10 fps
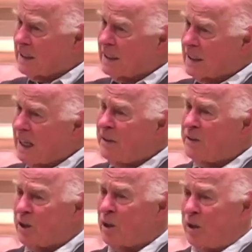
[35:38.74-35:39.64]
kind of
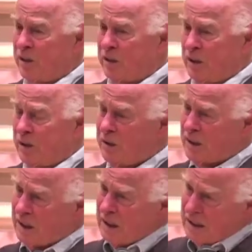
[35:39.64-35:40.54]
encouraging you to,
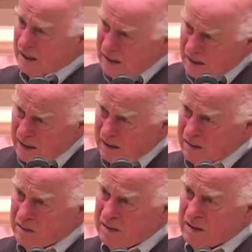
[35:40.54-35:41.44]
you
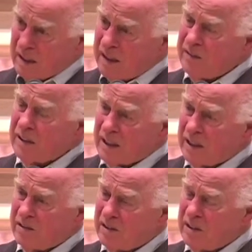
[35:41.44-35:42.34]
know, have the
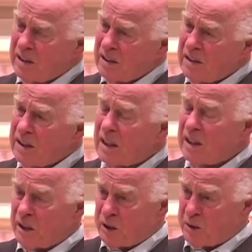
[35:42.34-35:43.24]
guts to get
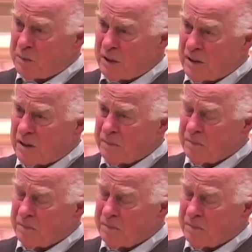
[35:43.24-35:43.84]
intimate